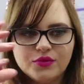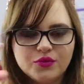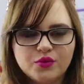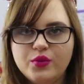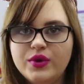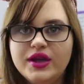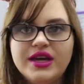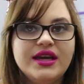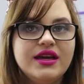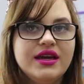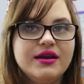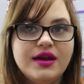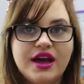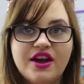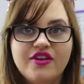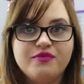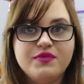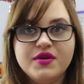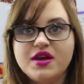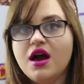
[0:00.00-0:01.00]
we
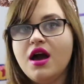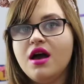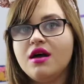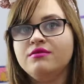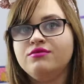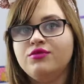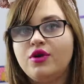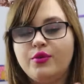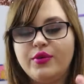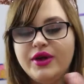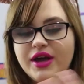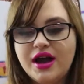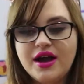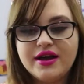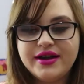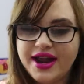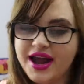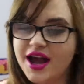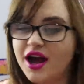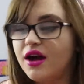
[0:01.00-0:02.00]
have become what we
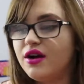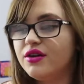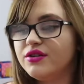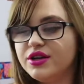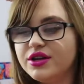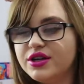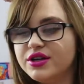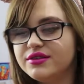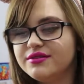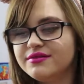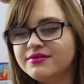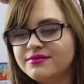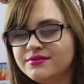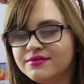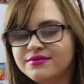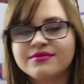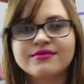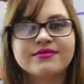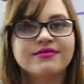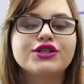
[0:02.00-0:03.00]
are now, you know.
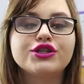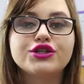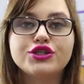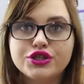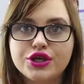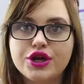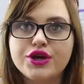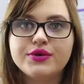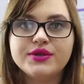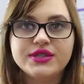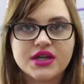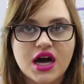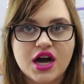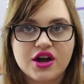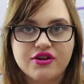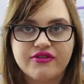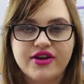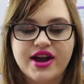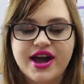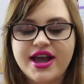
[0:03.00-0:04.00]
It's a slow,
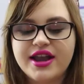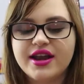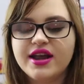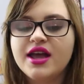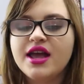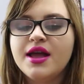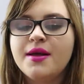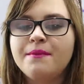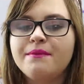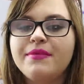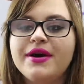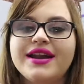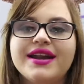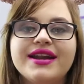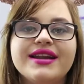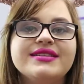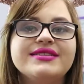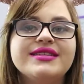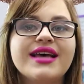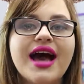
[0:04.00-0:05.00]
dark ride, but
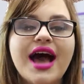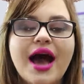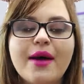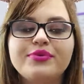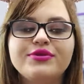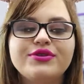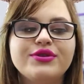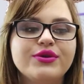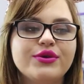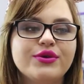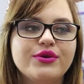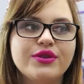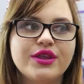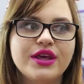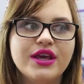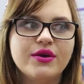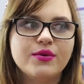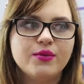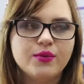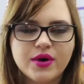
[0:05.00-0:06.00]
it is
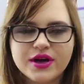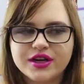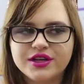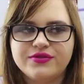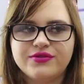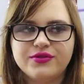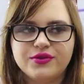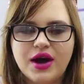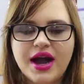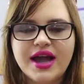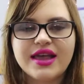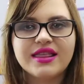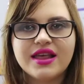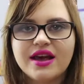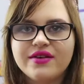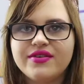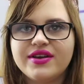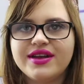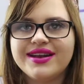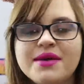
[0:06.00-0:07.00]
absolutely wonderful. I
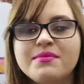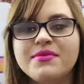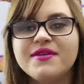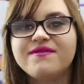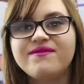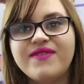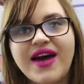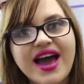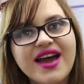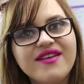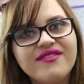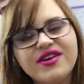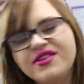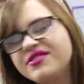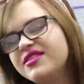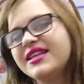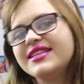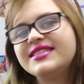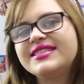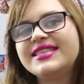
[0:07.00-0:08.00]
love it. Number 5
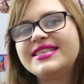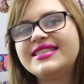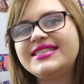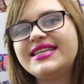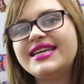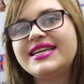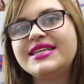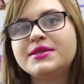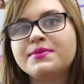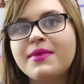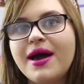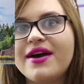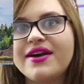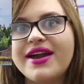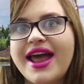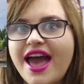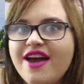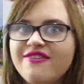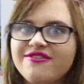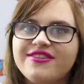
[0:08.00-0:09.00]
on this list is
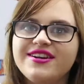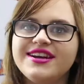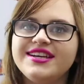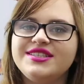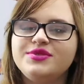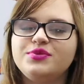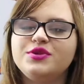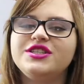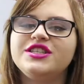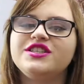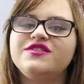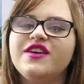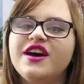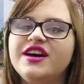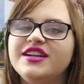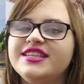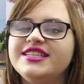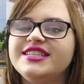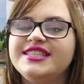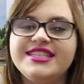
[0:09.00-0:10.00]
Mount Everest, which is
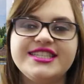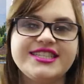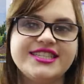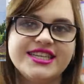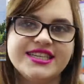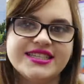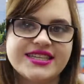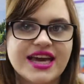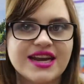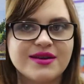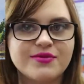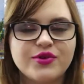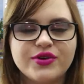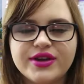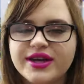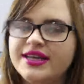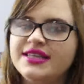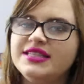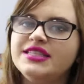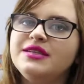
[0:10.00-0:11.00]
found in Disney's Animal
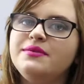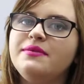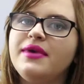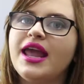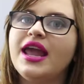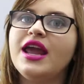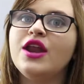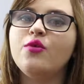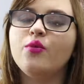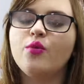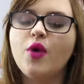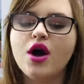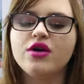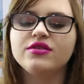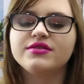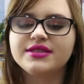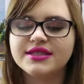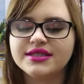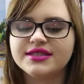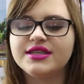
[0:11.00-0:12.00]
Kingdom in
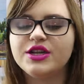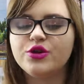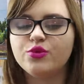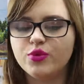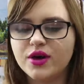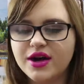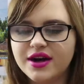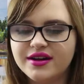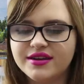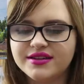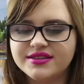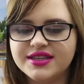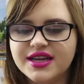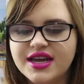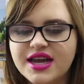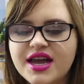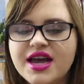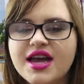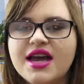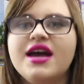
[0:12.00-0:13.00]
Walt Disney World.
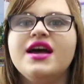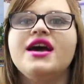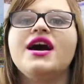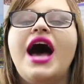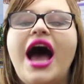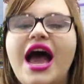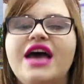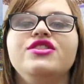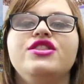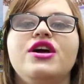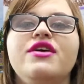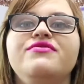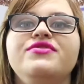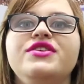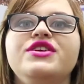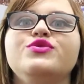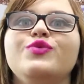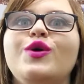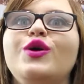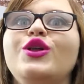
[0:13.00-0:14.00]
I love
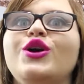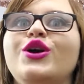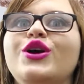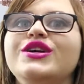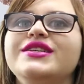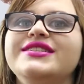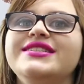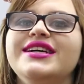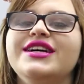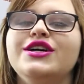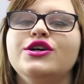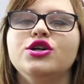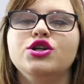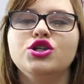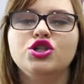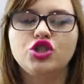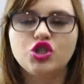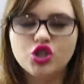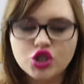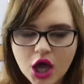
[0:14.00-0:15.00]
this roller coaster
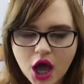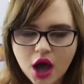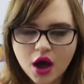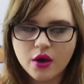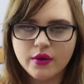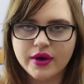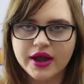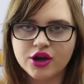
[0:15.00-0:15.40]
so